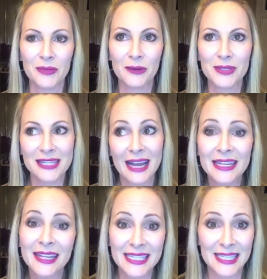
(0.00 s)
was kind
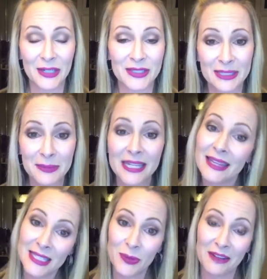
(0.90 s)
of like serendipity.
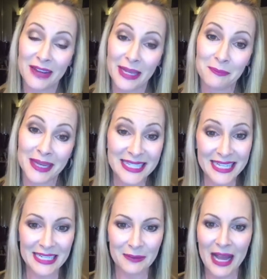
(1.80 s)
That's what I've named my
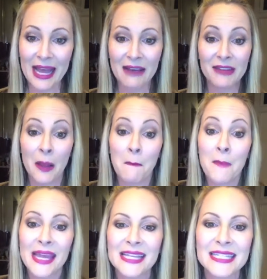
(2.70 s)
team. I have an
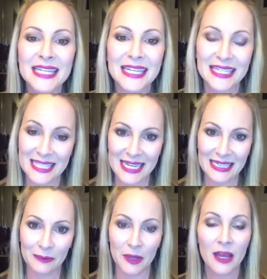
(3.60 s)
amazing
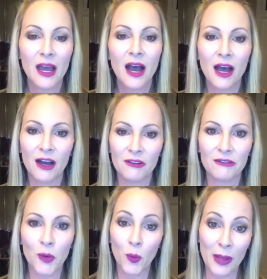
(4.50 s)
team
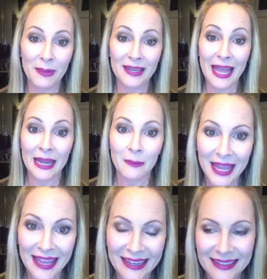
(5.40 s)
of women and a
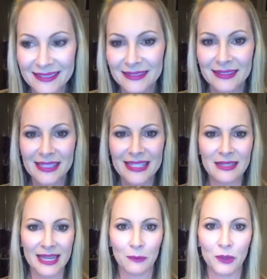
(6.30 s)
man. It
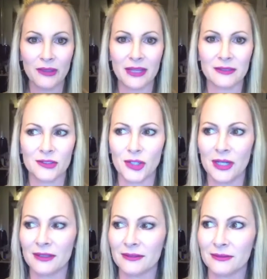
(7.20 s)
sounds like a moving
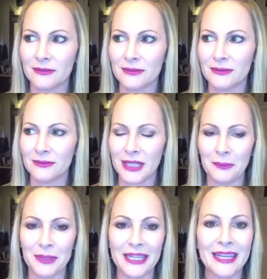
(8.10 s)
truck
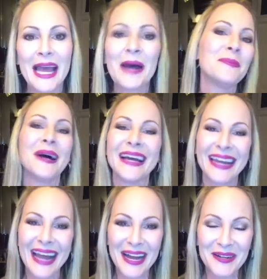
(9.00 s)
company,
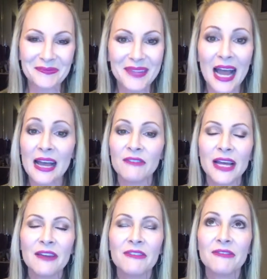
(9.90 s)
but I have
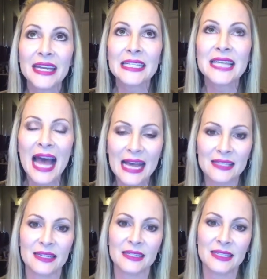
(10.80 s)
a
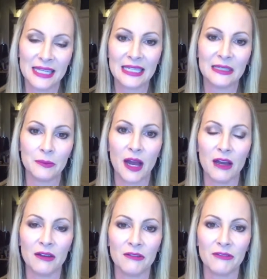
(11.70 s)
fantastic team
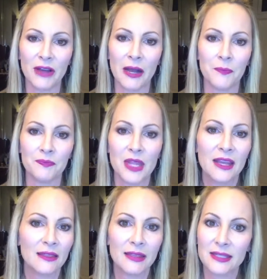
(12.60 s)
of
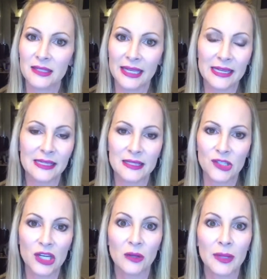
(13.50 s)
these ladies and
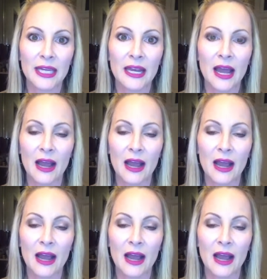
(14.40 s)
gentlemen